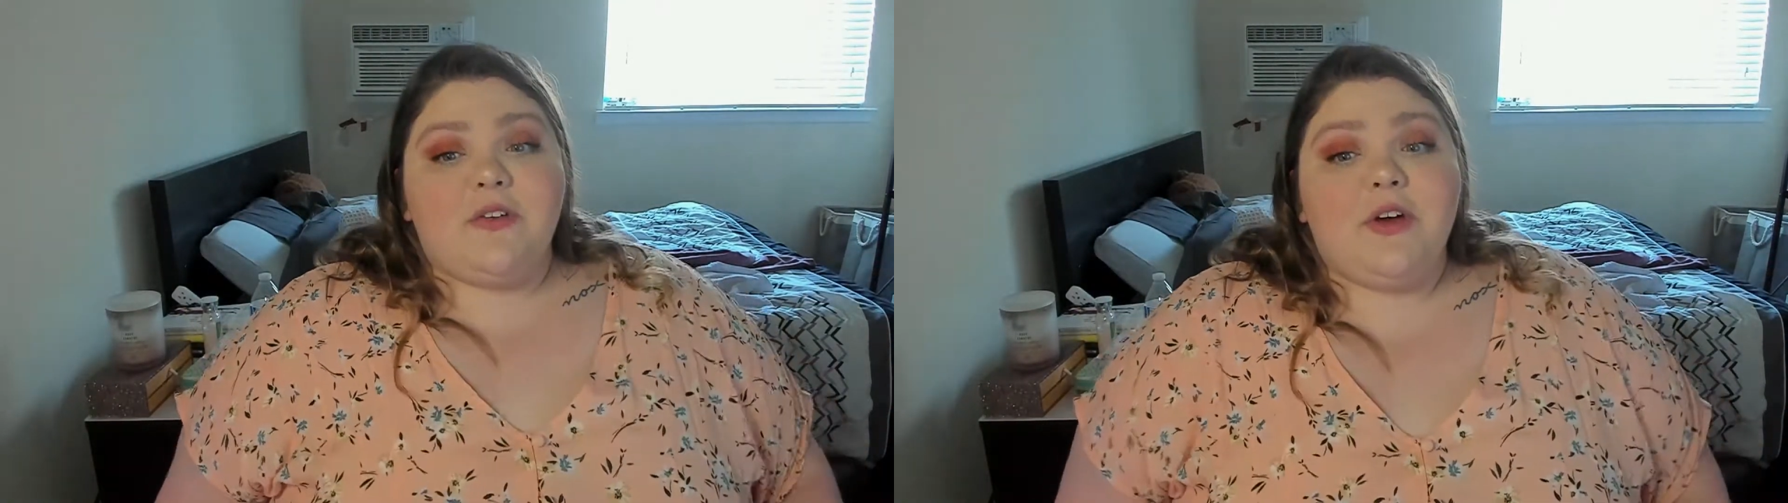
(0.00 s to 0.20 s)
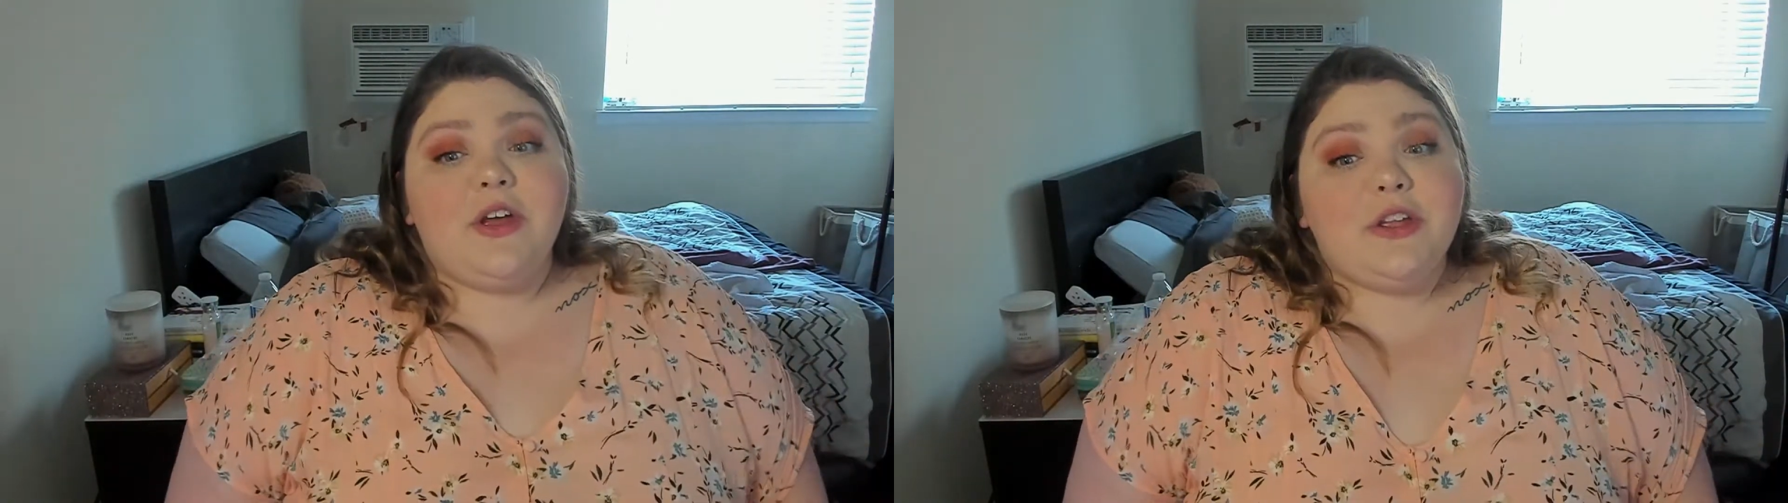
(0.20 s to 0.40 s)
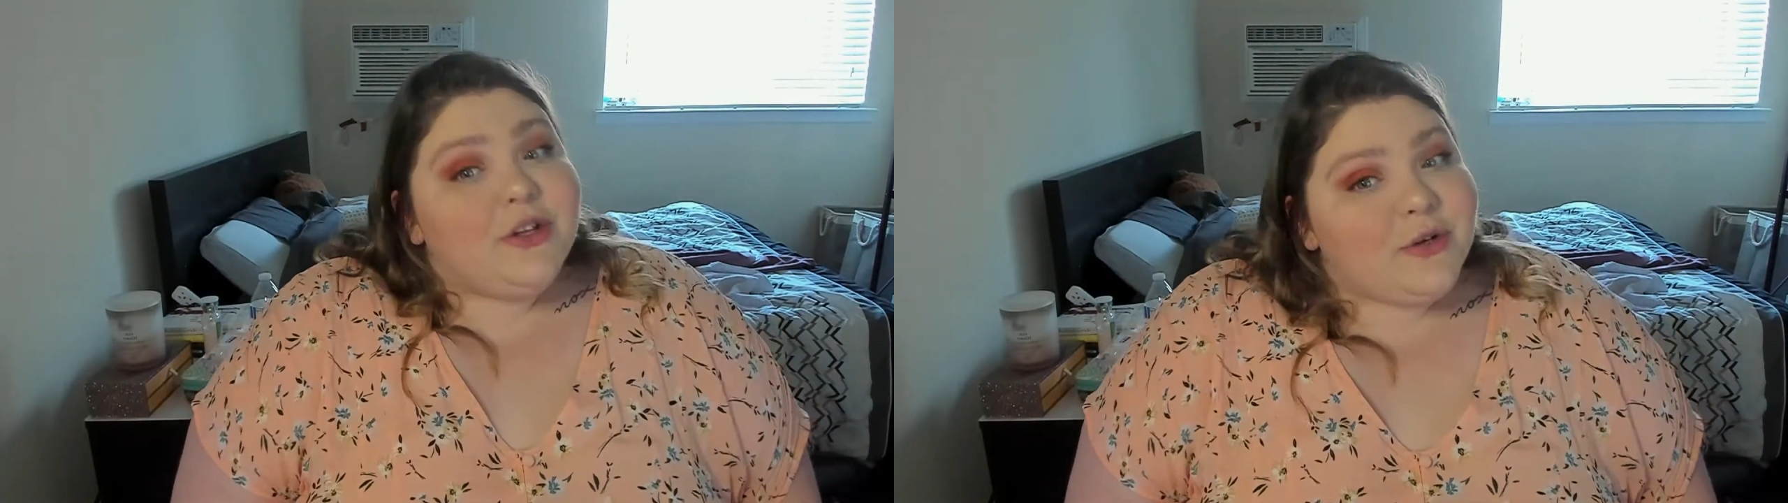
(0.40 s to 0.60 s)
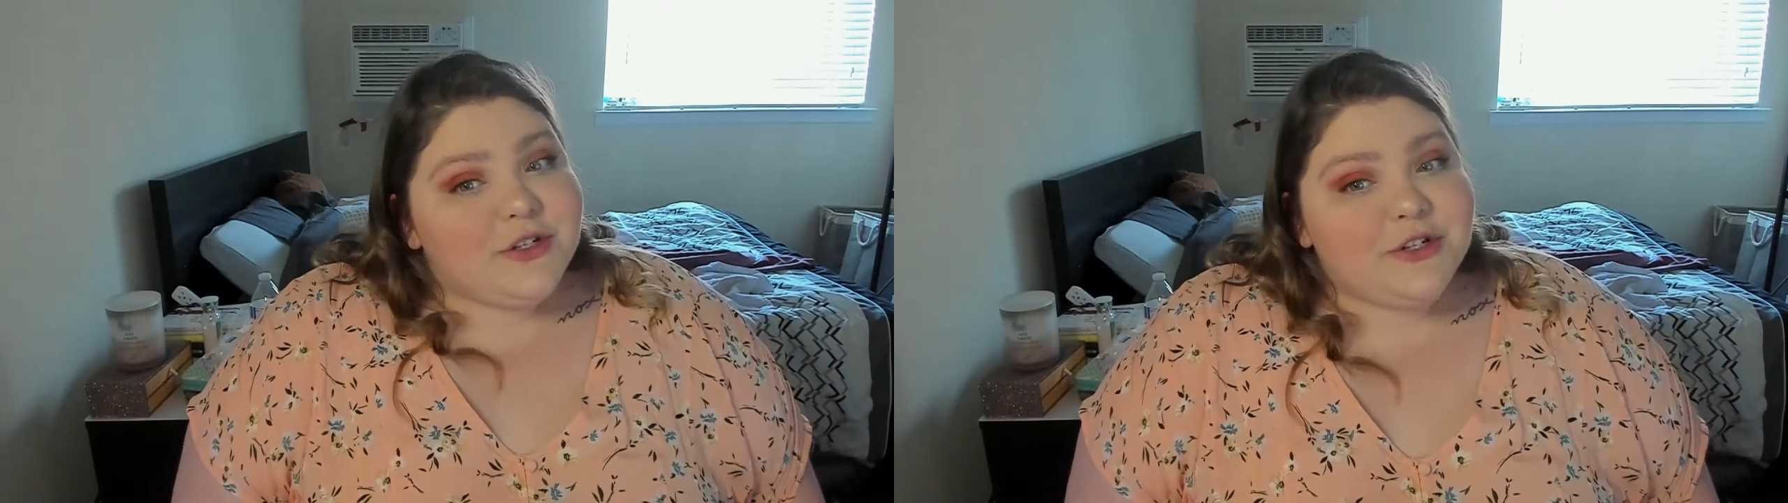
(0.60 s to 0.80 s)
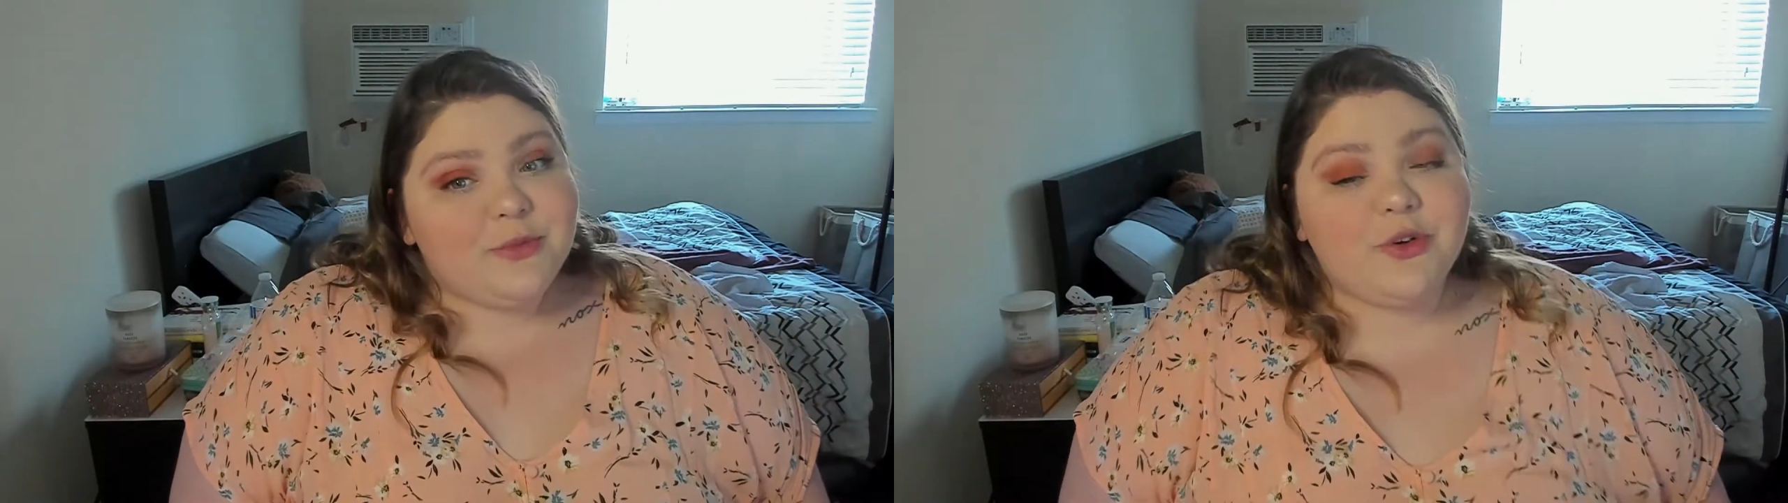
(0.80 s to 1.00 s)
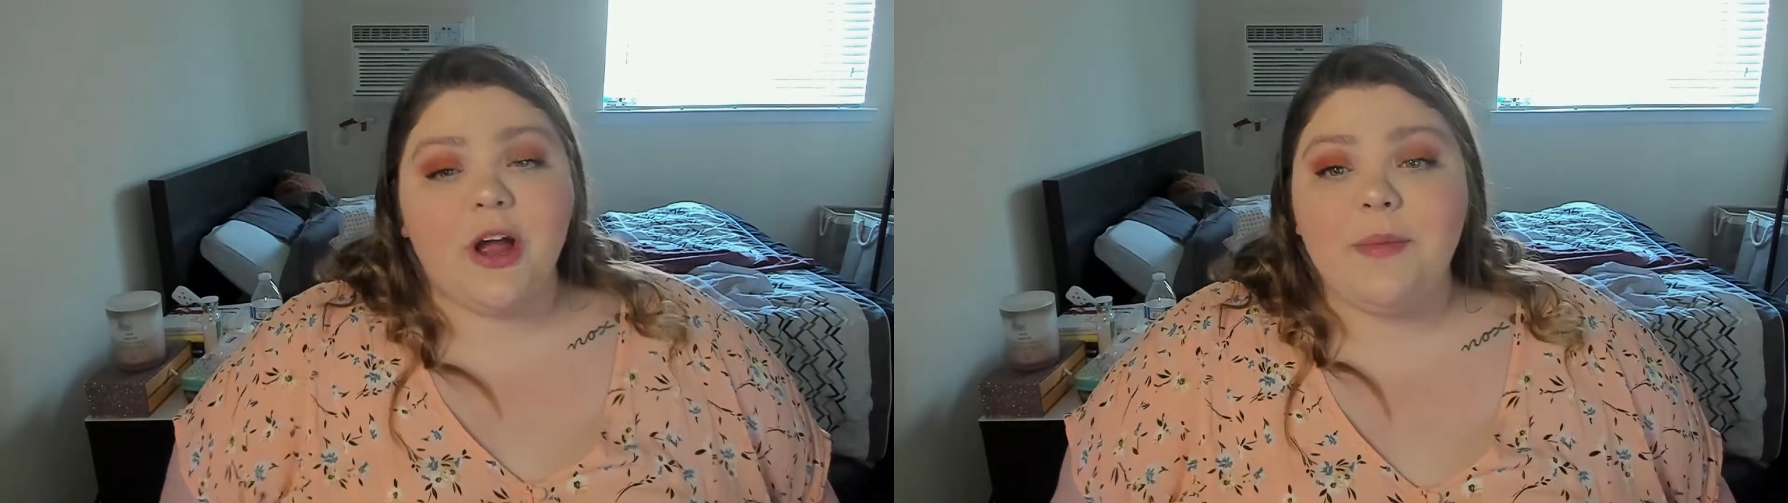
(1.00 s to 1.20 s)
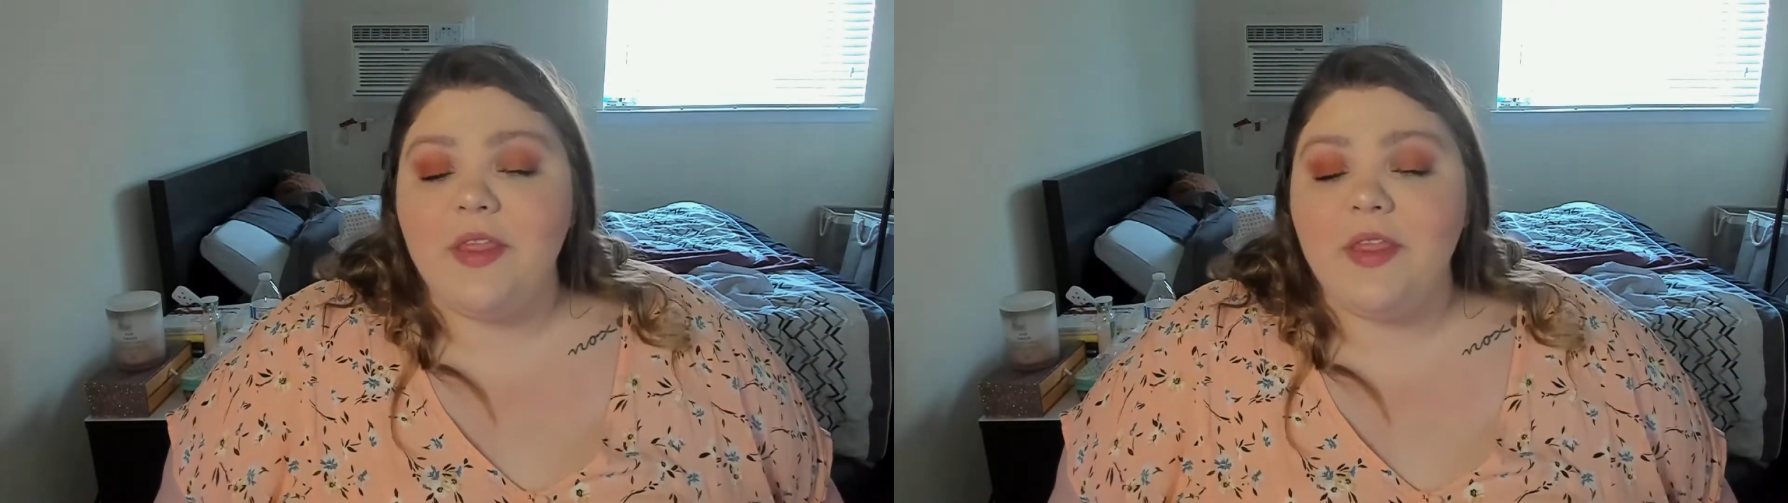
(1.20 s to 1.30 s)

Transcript: YouTube drama,